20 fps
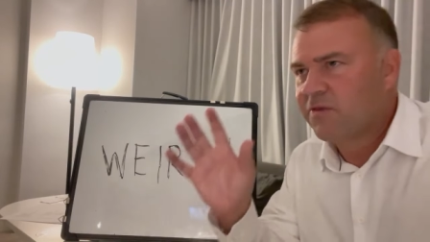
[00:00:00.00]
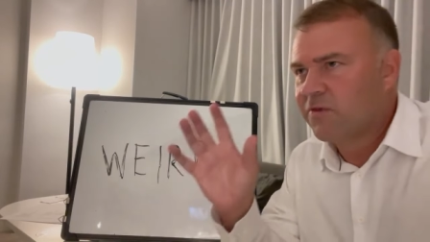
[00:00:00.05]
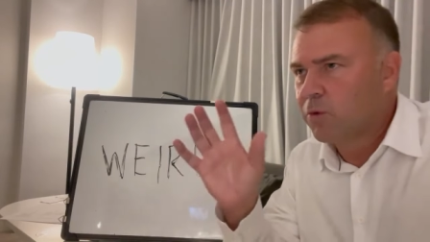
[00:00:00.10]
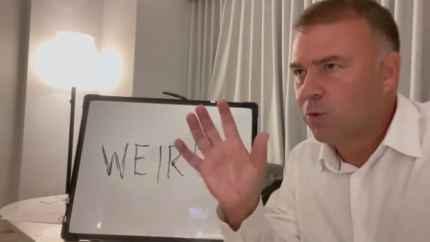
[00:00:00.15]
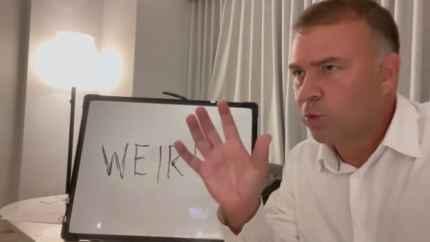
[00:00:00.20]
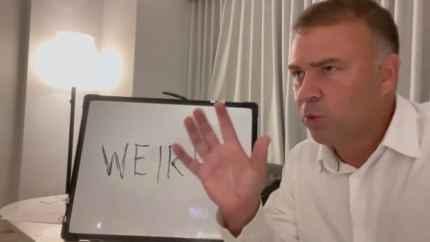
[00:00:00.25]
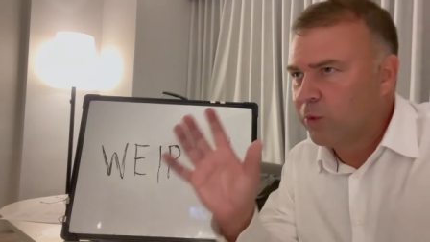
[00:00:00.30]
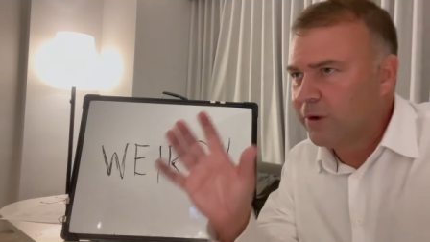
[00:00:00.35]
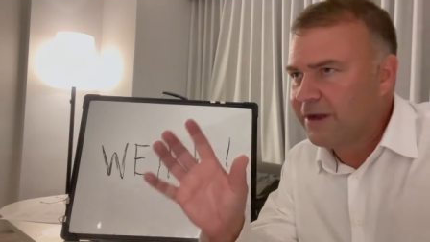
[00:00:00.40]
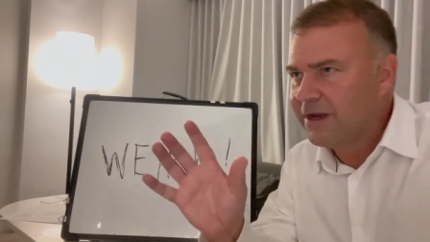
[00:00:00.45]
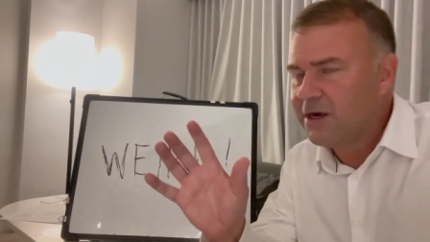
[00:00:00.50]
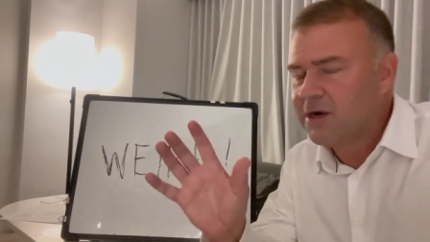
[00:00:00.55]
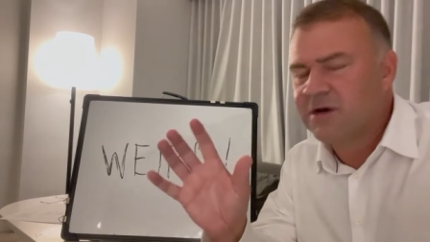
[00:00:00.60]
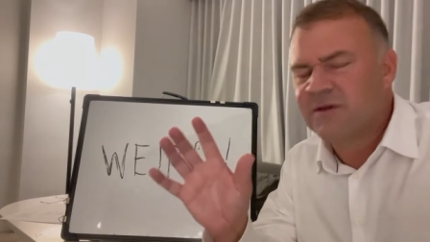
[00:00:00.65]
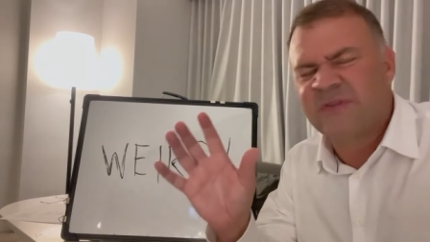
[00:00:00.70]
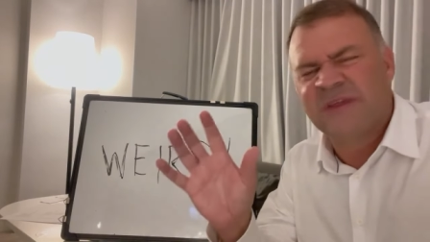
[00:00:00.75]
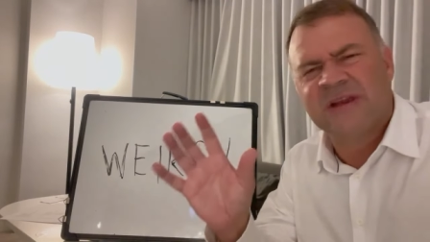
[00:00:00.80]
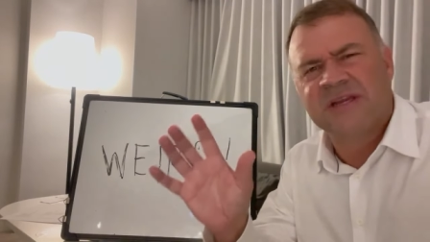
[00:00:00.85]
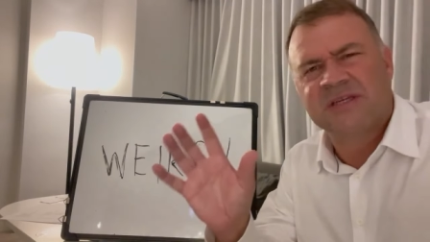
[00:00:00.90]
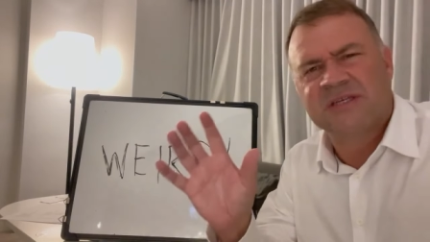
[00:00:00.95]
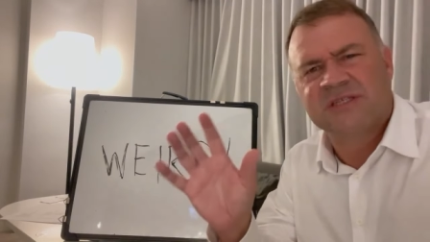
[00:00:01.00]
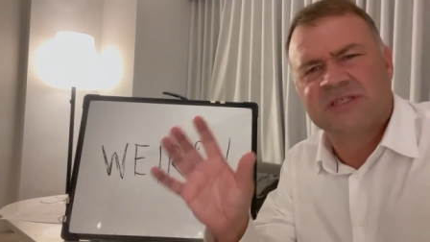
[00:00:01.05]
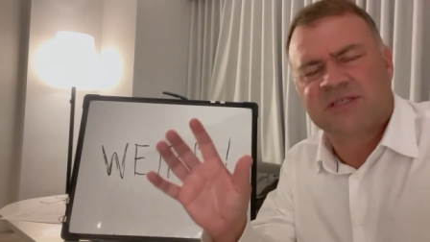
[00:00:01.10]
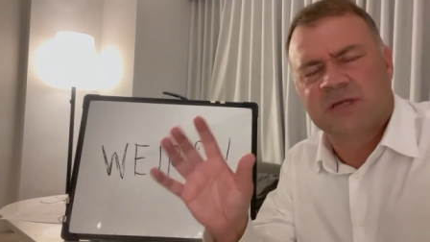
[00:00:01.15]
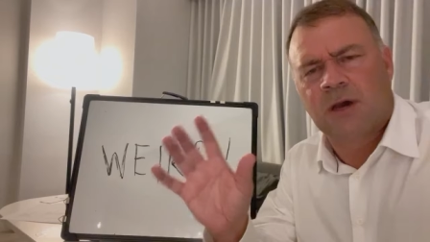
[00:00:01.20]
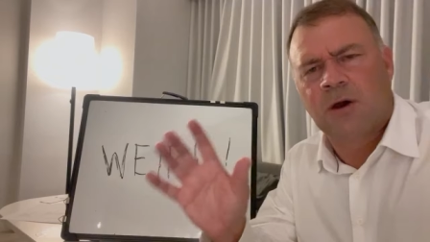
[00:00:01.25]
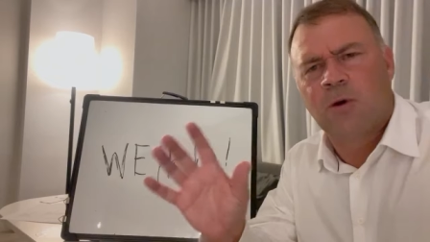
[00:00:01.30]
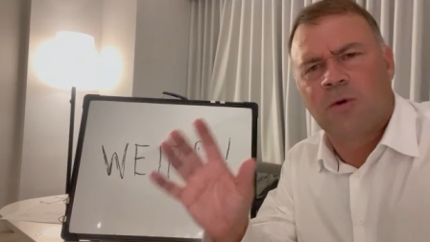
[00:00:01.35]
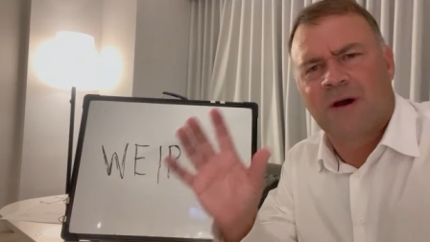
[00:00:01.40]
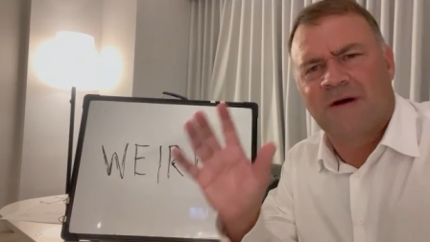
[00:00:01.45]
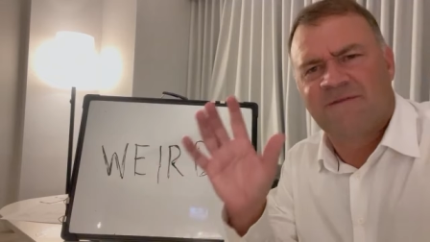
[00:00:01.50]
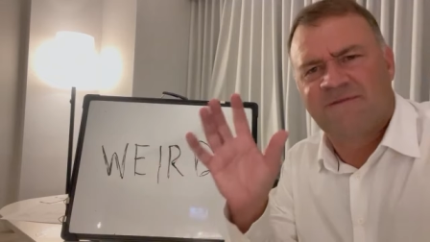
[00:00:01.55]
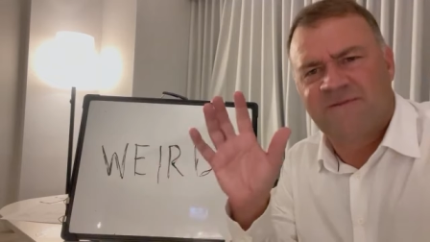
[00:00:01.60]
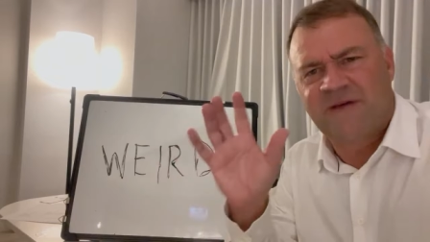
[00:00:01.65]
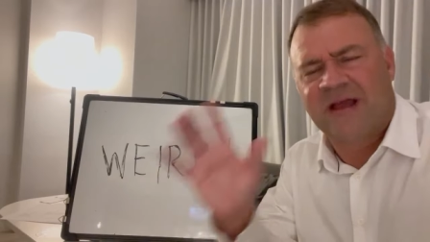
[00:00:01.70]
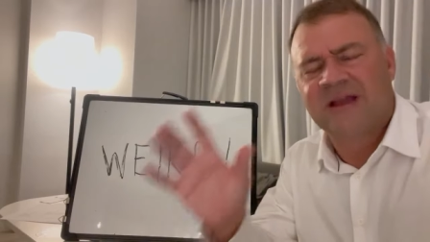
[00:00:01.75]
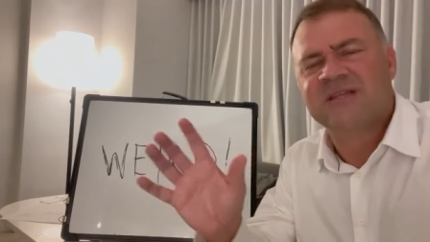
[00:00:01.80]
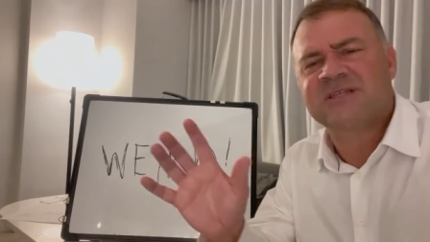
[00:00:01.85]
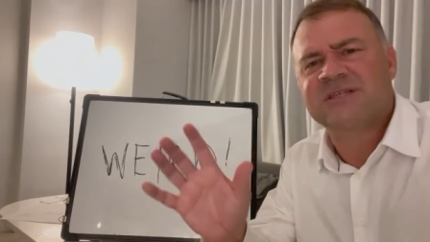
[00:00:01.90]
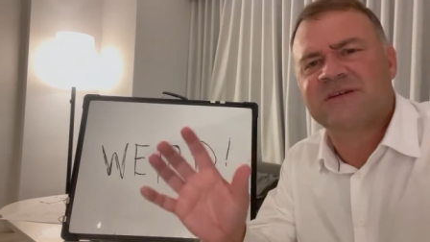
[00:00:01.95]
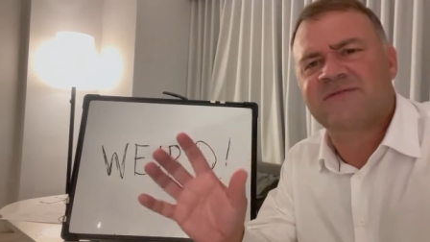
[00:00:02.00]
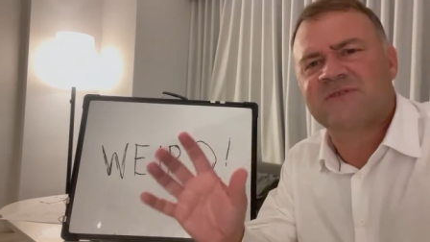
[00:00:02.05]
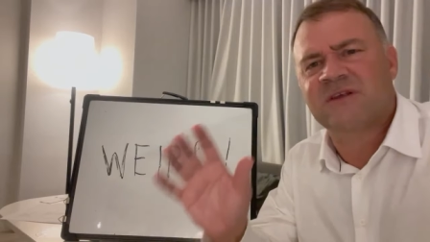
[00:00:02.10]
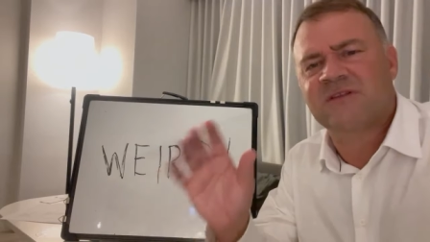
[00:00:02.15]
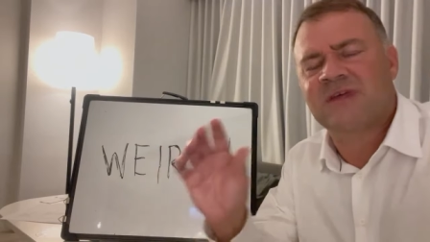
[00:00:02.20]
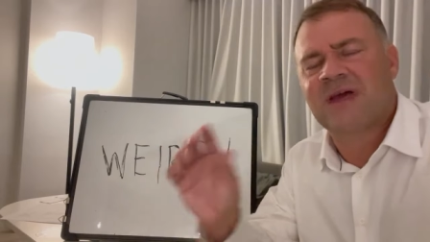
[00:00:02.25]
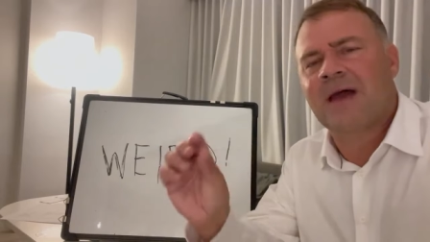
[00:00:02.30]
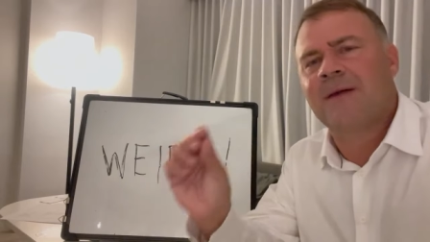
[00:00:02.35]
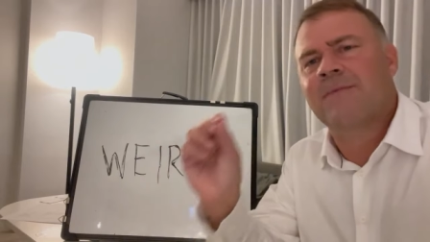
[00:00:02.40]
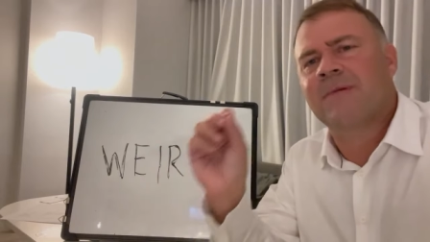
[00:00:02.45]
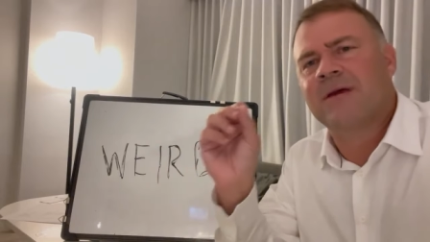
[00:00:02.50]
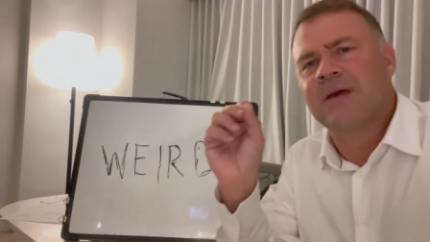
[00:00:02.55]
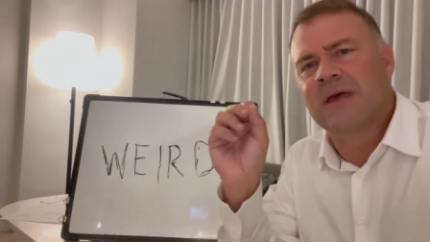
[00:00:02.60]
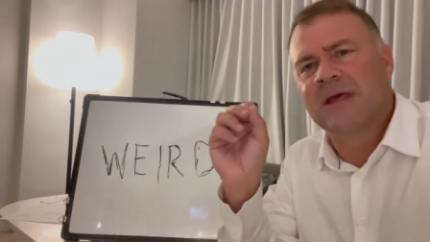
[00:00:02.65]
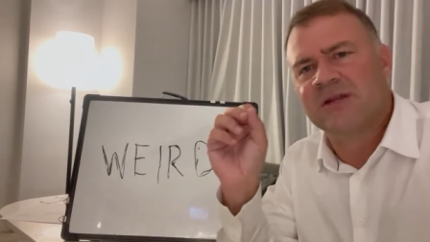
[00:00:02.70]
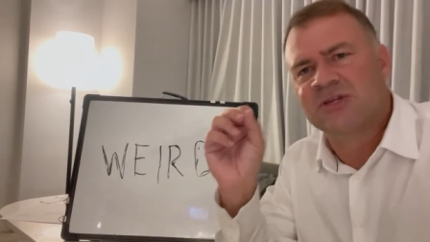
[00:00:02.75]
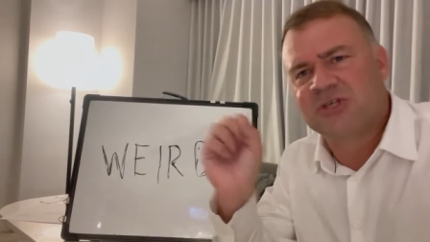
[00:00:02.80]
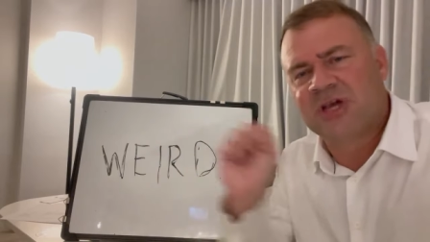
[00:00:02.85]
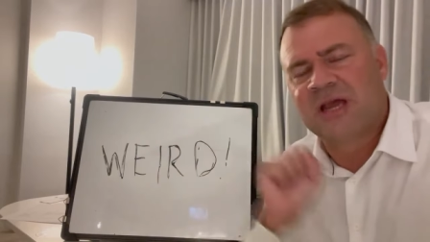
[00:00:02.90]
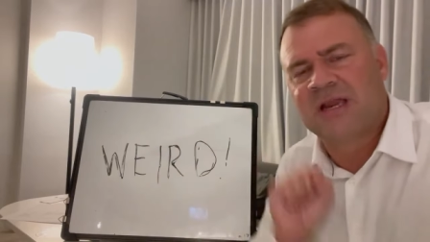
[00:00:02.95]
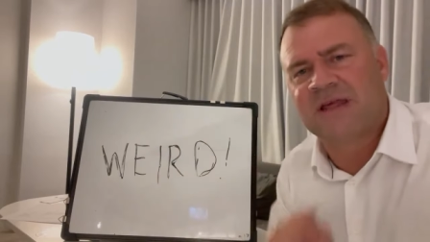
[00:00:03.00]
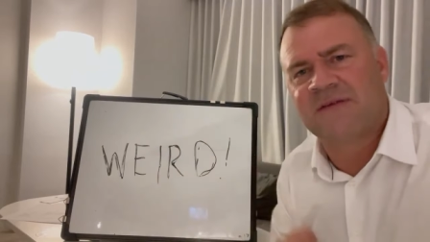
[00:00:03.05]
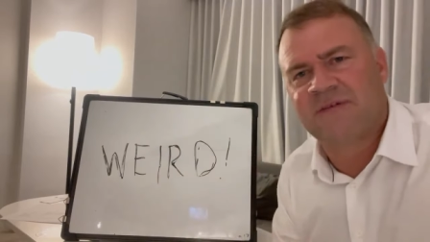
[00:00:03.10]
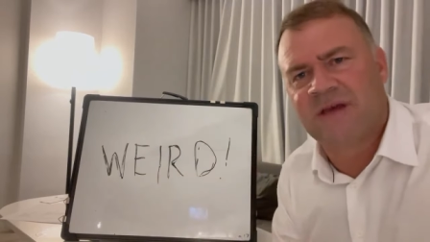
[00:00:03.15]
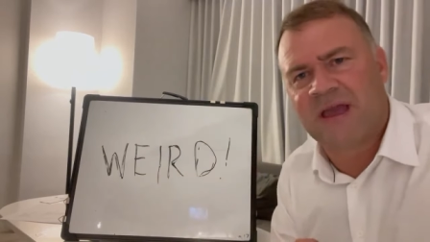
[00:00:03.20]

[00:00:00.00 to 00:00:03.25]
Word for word: the weird that is so offensive to them in J D.